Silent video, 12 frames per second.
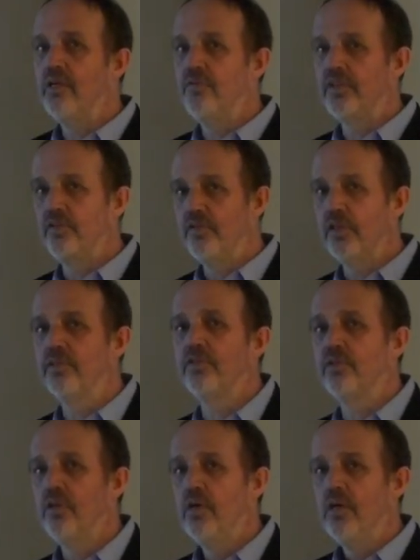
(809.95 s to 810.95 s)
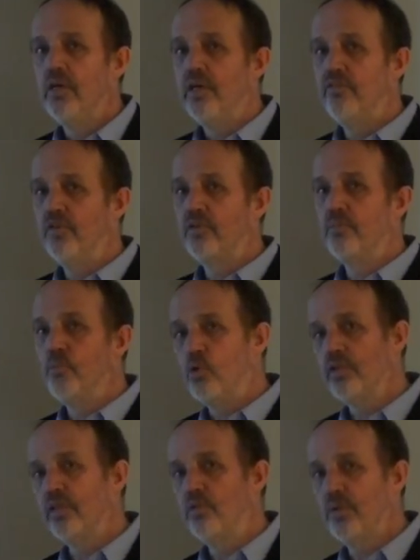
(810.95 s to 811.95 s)
If it's not, if it's
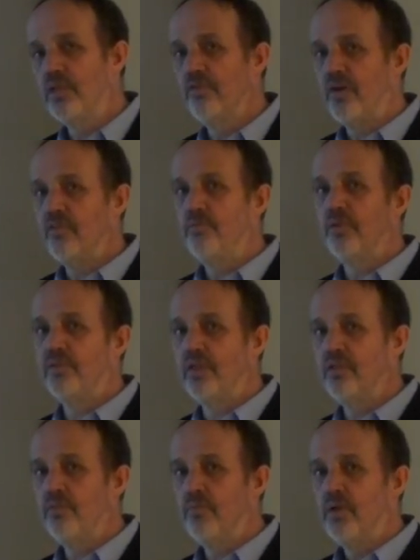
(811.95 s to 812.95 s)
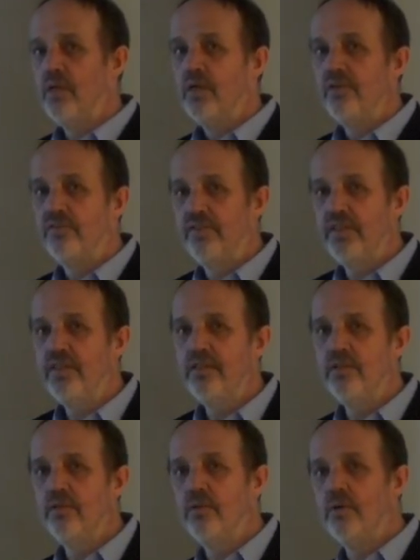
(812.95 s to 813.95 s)
more than 25%
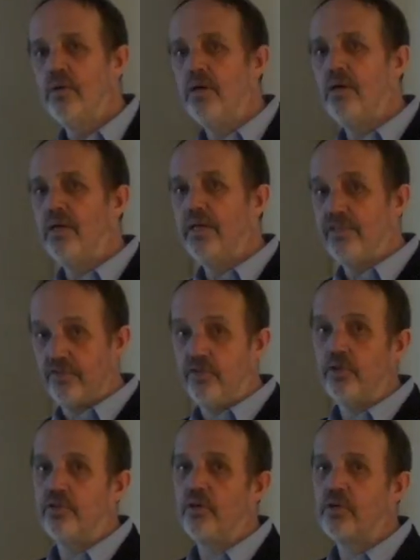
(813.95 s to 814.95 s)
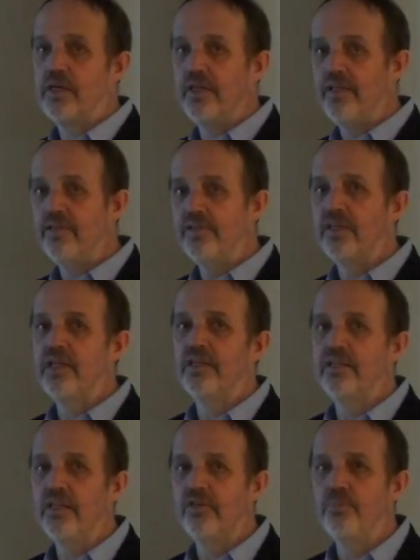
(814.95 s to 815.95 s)
seen, uh, it's not okay, then they
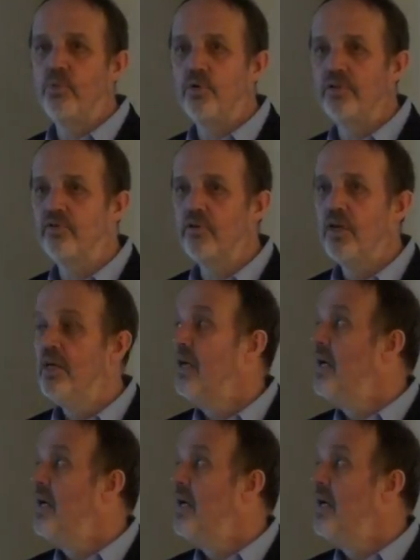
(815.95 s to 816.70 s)
get less points.